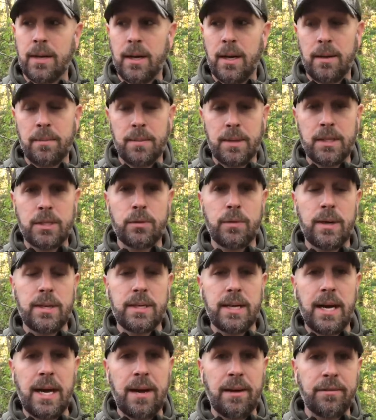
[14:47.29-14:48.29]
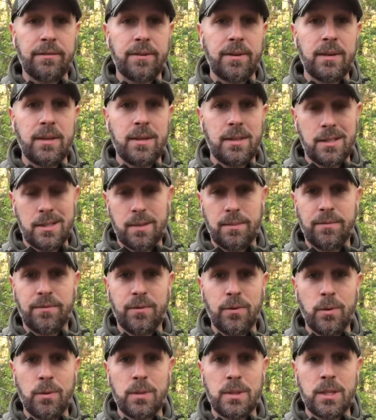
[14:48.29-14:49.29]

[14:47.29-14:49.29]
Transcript: um, it's great to have some food.